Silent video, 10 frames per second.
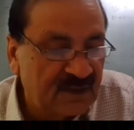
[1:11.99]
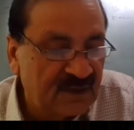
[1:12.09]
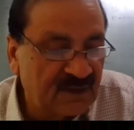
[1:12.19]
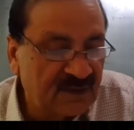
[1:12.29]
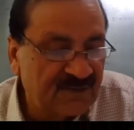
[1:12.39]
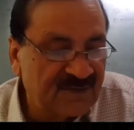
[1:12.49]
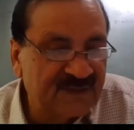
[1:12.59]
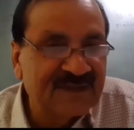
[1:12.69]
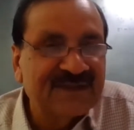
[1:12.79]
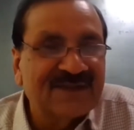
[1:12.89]
a lot of
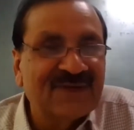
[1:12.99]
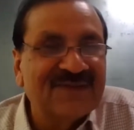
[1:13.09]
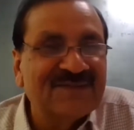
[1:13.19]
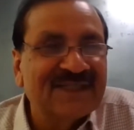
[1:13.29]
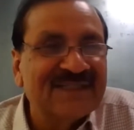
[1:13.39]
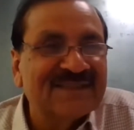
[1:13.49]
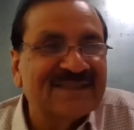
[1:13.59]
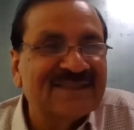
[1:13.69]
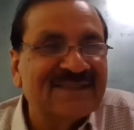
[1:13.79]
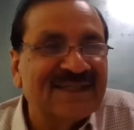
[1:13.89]

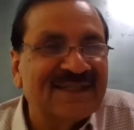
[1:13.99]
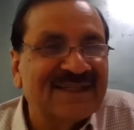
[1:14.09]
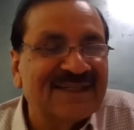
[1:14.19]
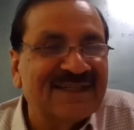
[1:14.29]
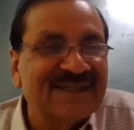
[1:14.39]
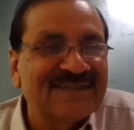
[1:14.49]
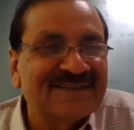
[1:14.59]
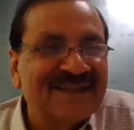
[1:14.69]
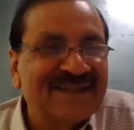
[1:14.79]
qualifications and credits.